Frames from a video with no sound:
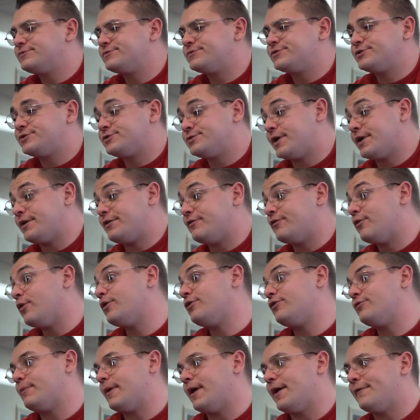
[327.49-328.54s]
straight to
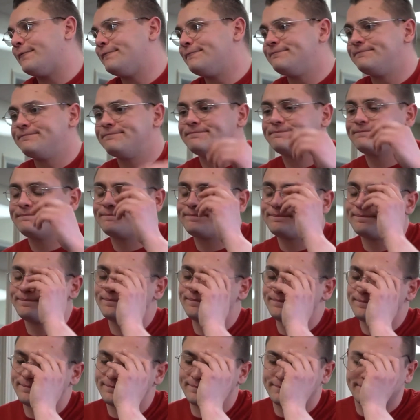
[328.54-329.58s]
voicemail.
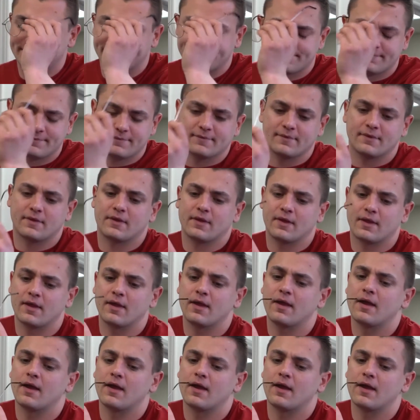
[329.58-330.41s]
Do you think he'll call back?